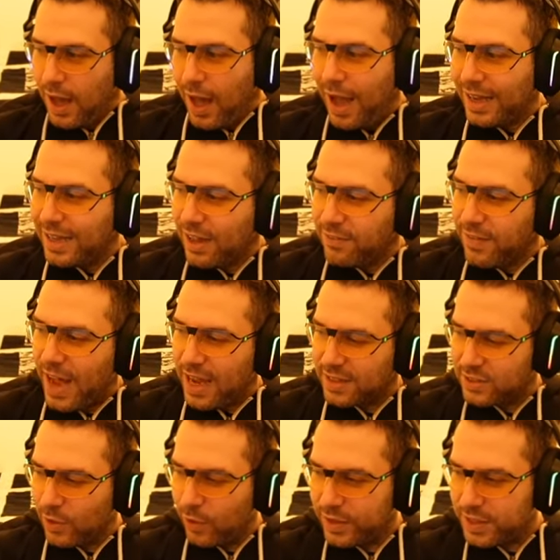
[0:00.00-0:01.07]
I love
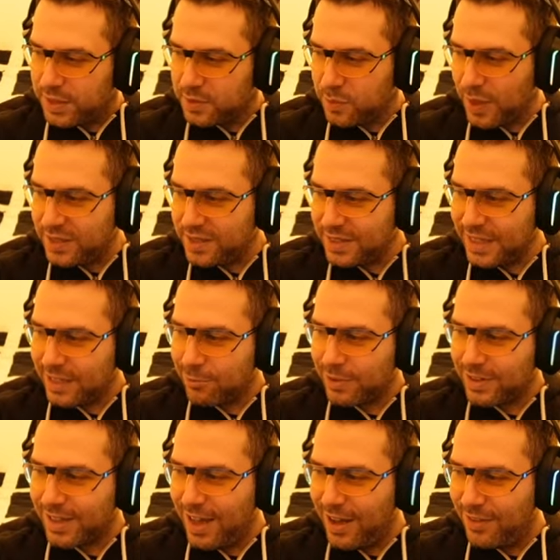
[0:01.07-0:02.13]
Azrûkhôr. He is my secret
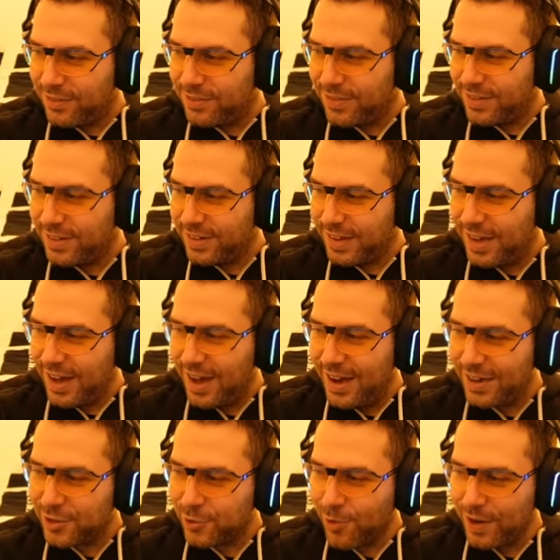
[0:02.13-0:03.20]
love. I
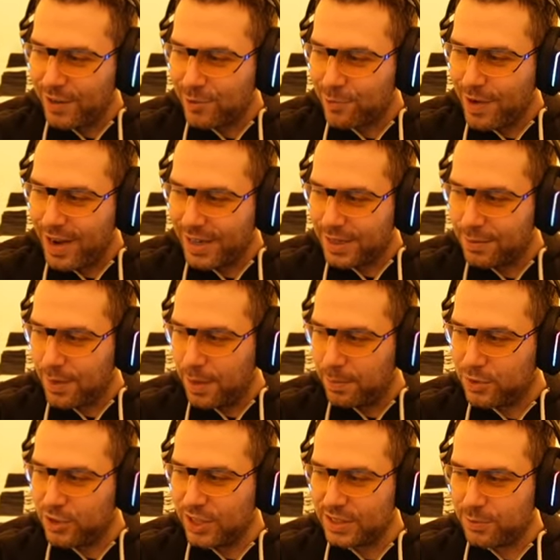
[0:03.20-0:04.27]
try to rank him up
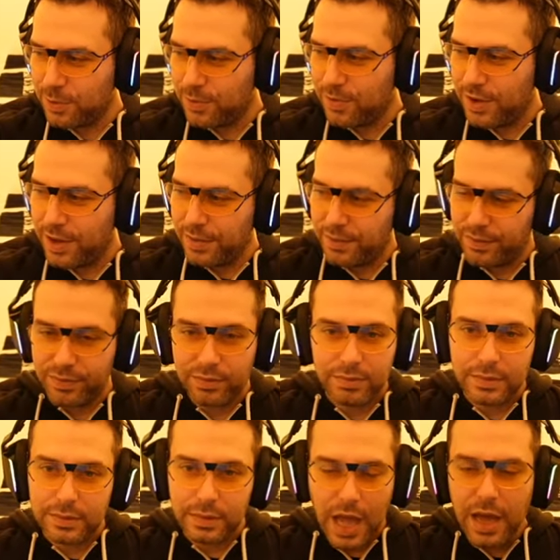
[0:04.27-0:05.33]
just for fun.
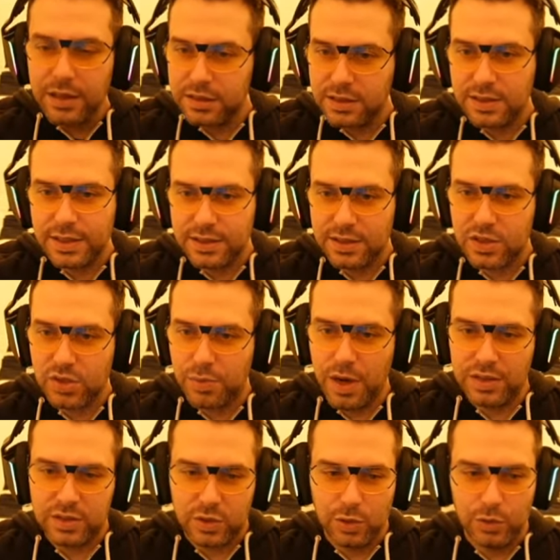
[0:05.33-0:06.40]
Yeah, it's a
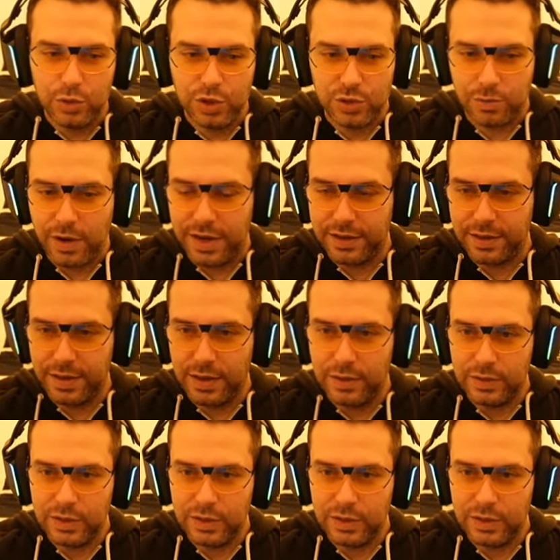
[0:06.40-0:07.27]
smart solution right now.